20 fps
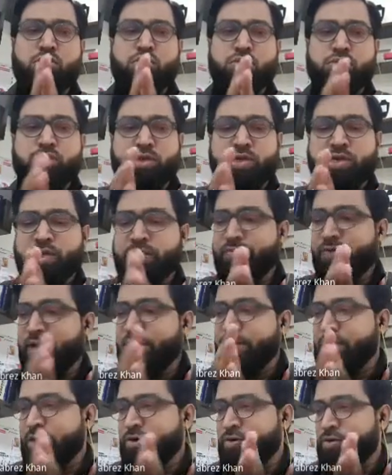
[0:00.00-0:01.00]
or
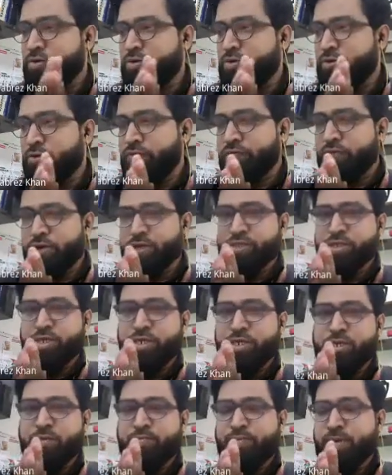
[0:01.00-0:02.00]
defining our own
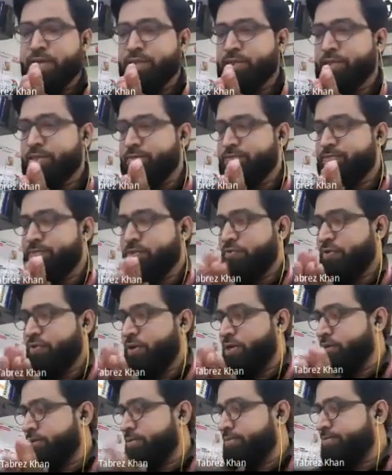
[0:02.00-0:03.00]
function in Python.
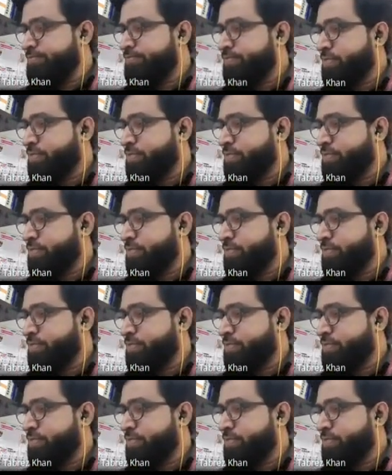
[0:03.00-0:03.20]
Fine.